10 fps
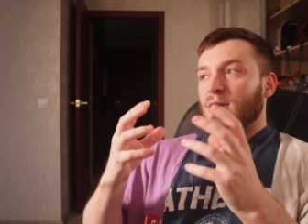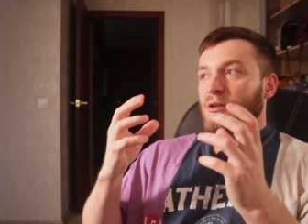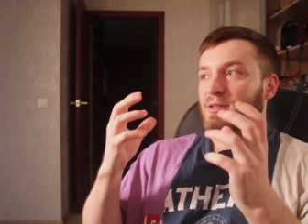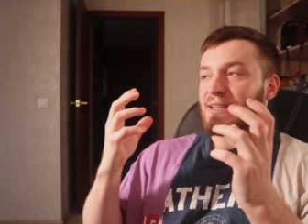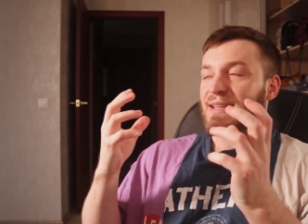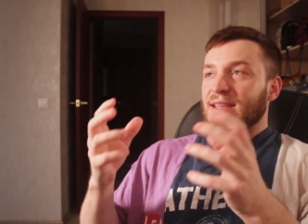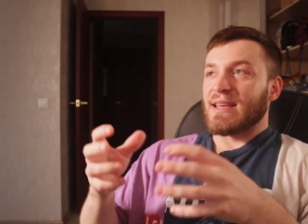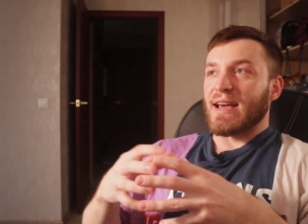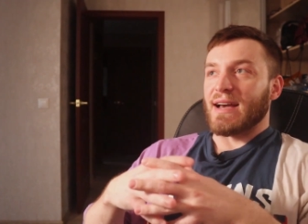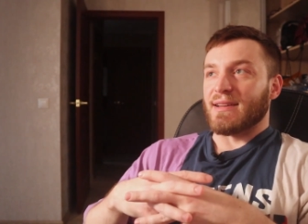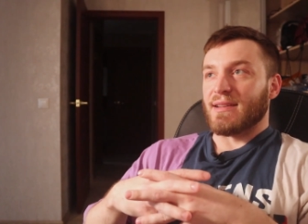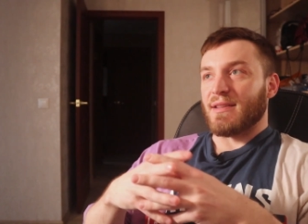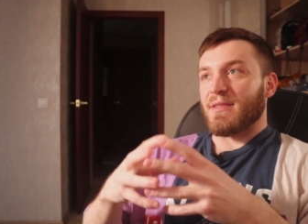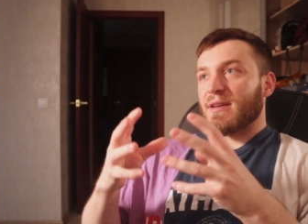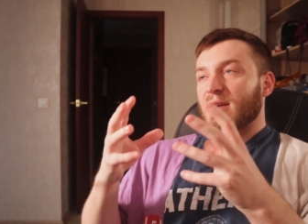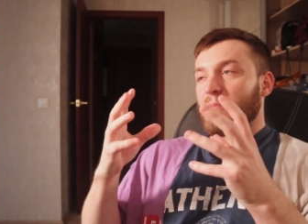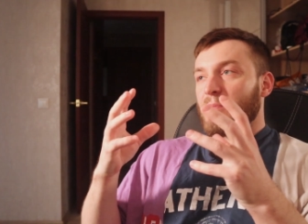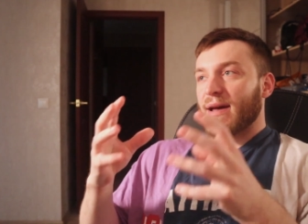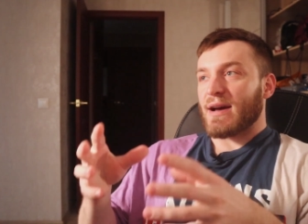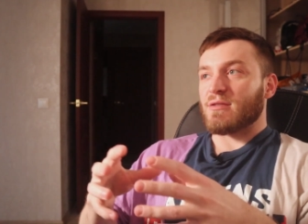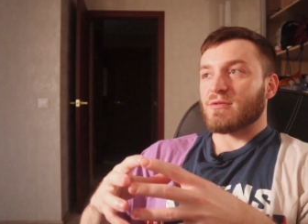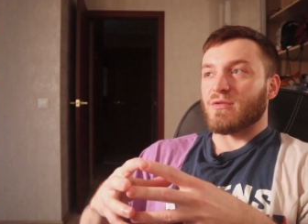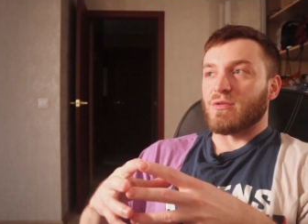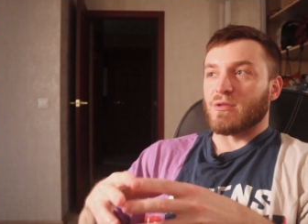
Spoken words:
because again, in the compound,